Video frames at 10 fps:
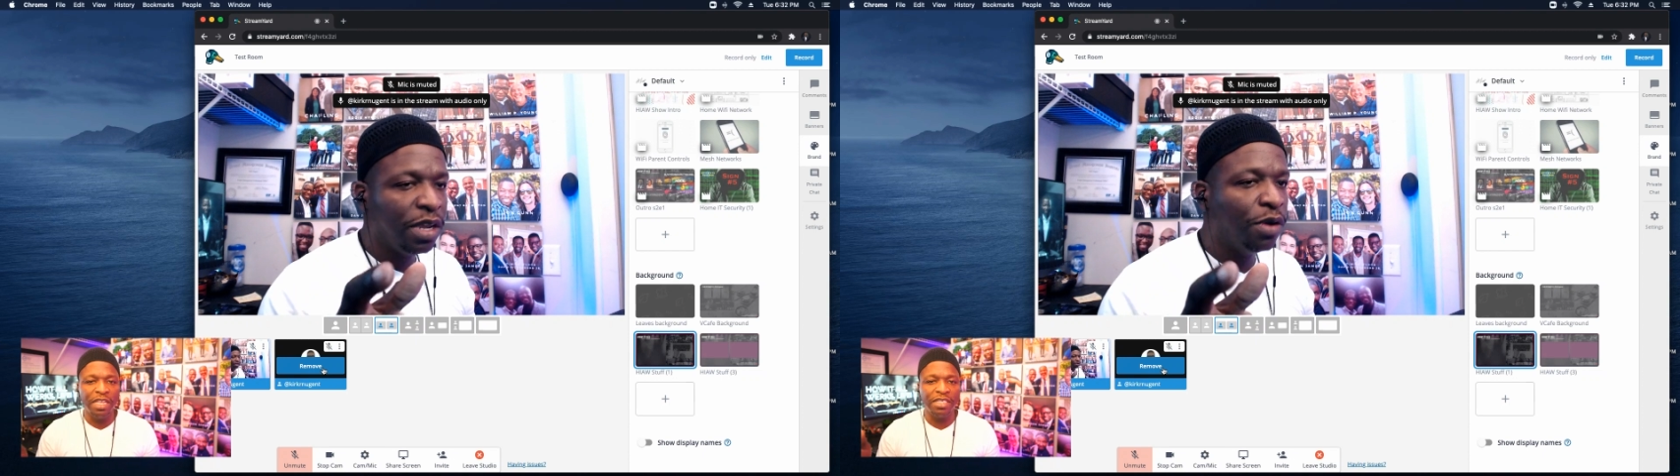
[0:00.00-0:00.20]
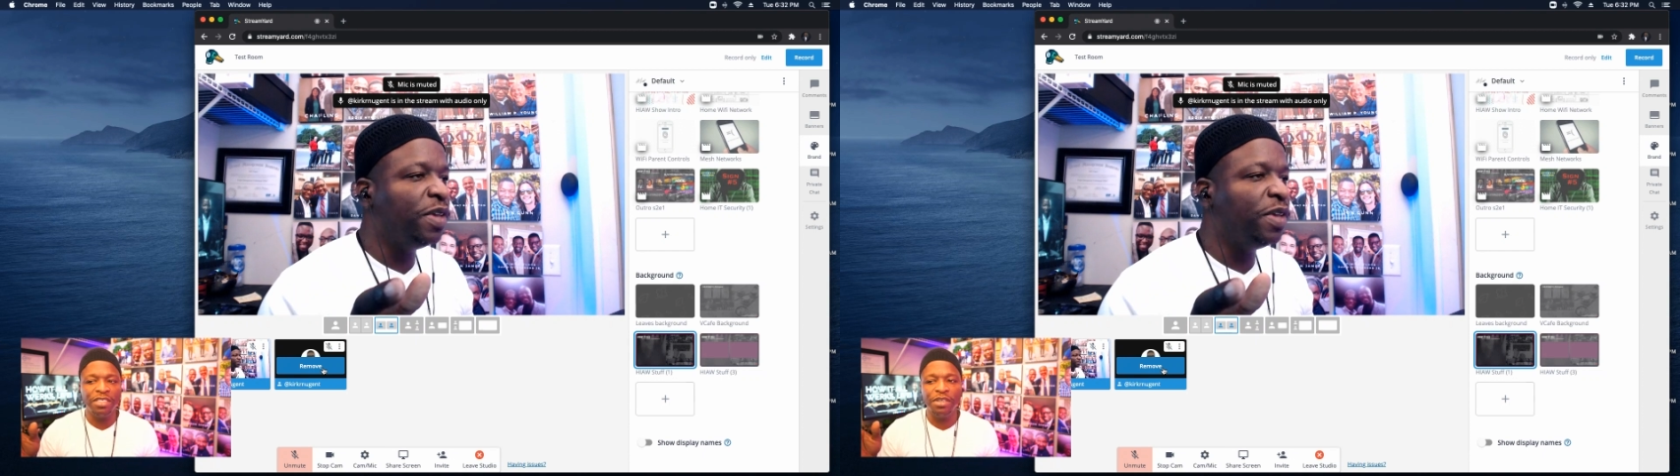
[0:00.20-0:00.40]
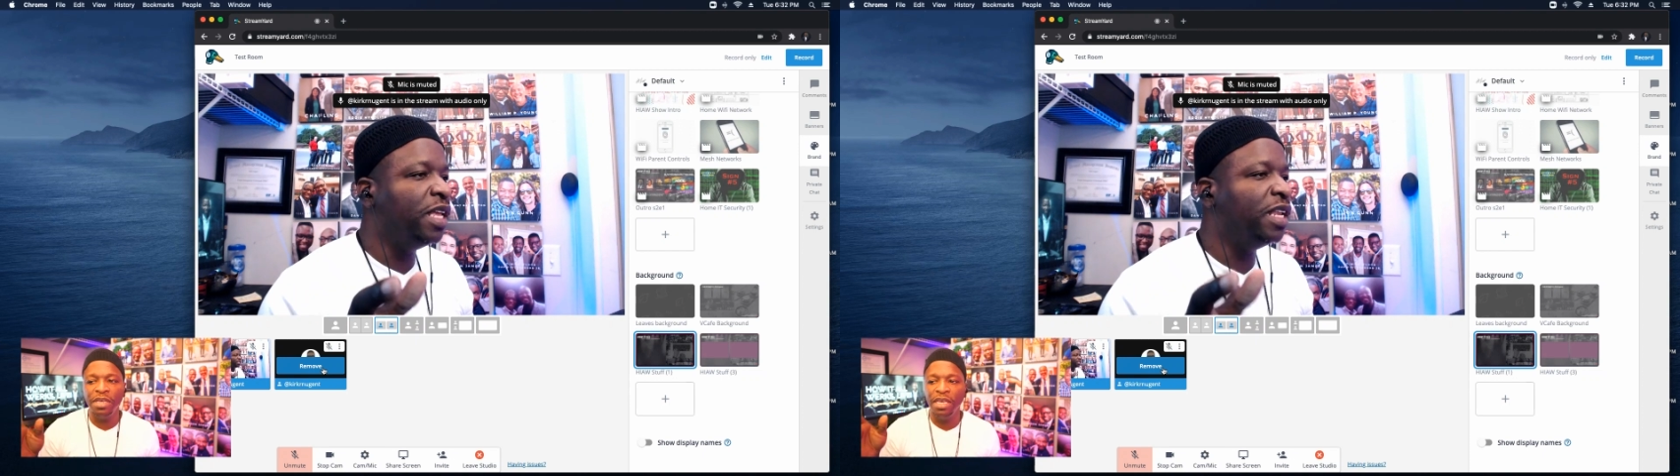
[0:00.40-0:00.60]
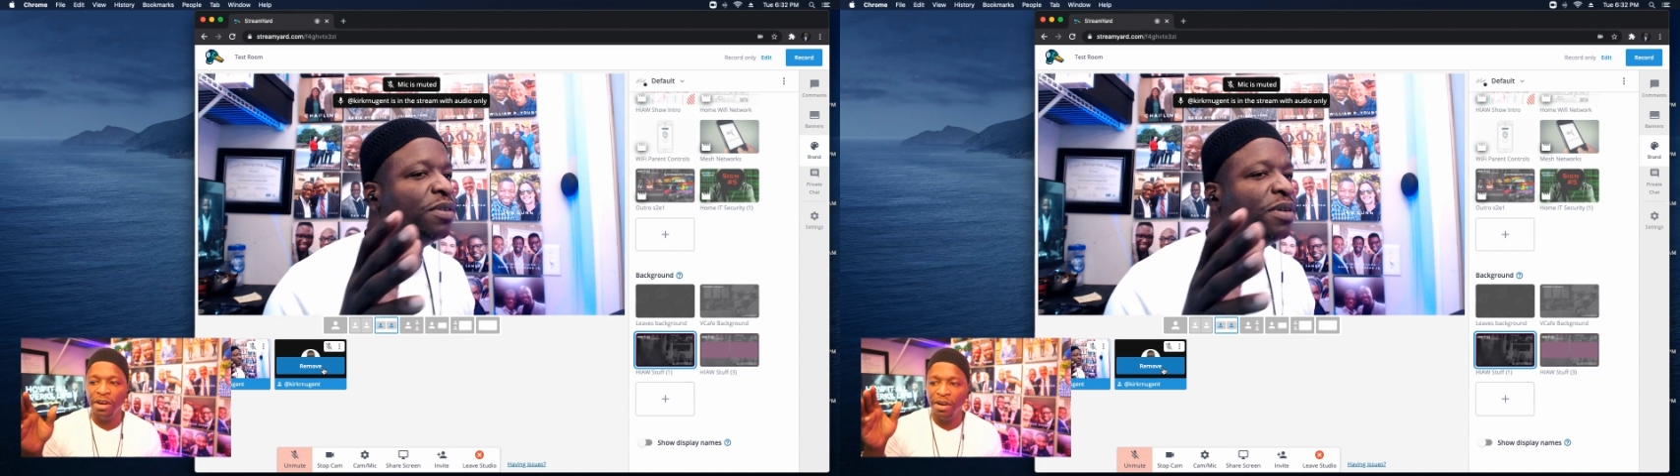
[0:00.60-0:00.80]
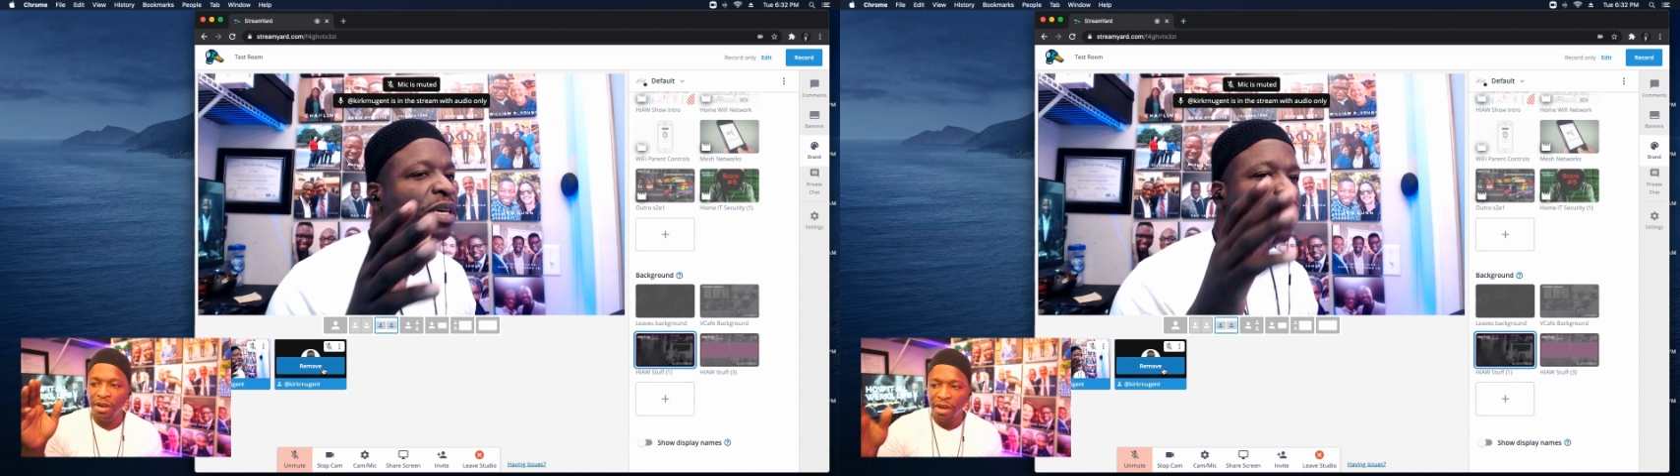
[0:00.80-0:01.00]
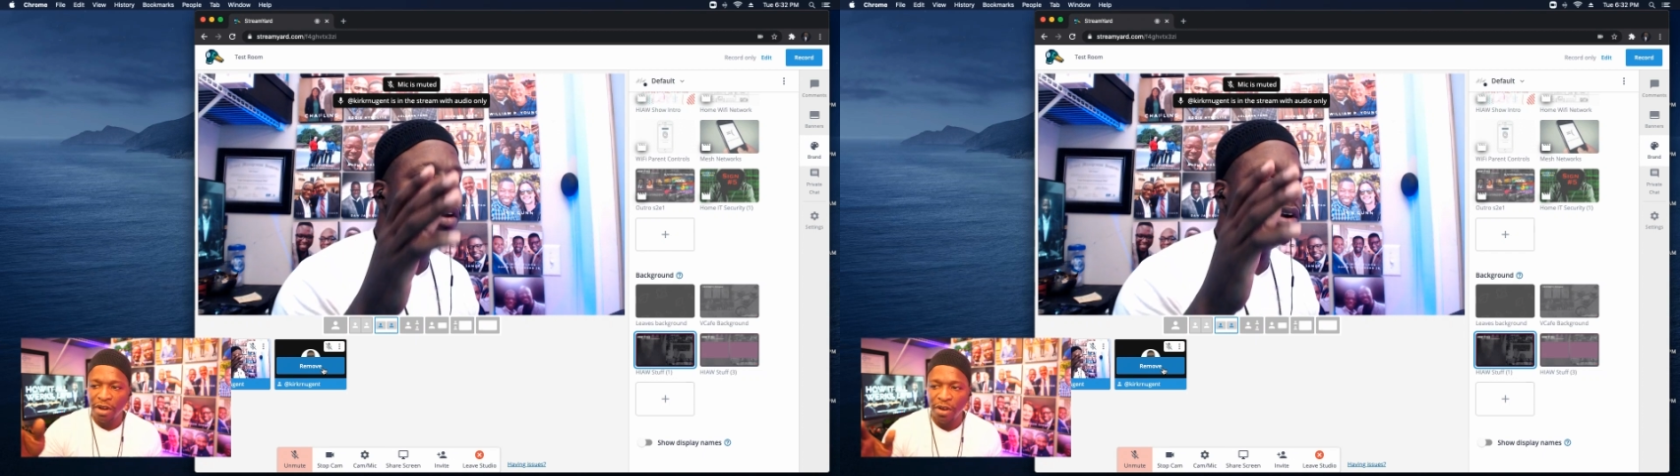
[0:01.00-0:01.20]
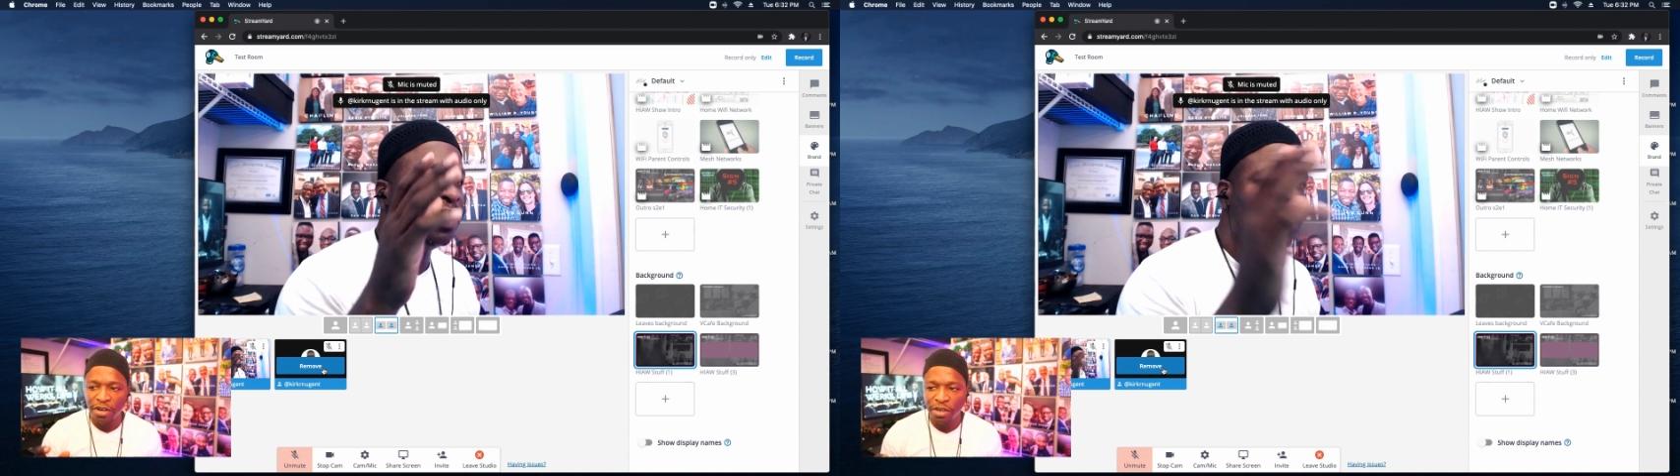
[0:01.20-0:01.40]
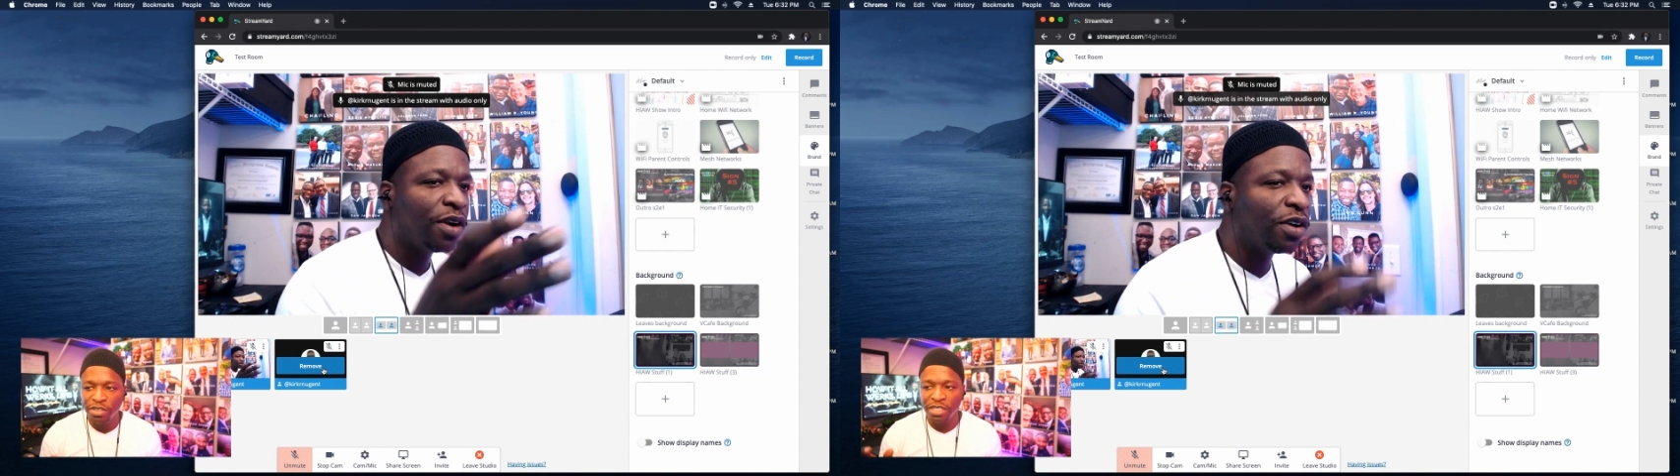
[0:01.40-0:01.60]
is still here. Kirk Nugent